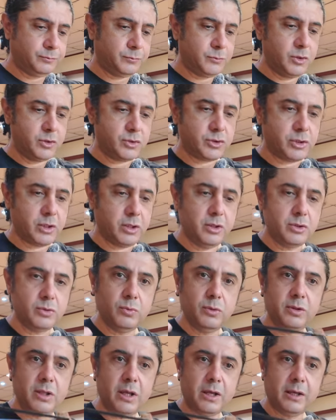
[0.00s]
Let's try this
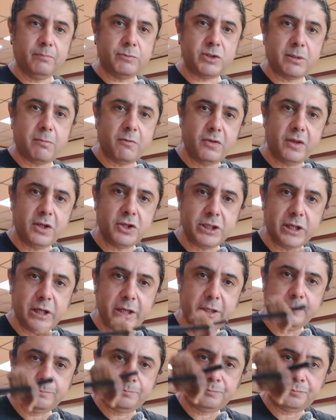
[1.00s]
with um, some of the
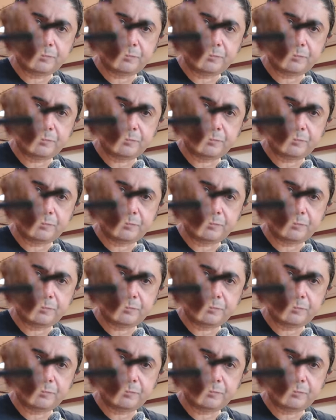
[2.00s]
chili.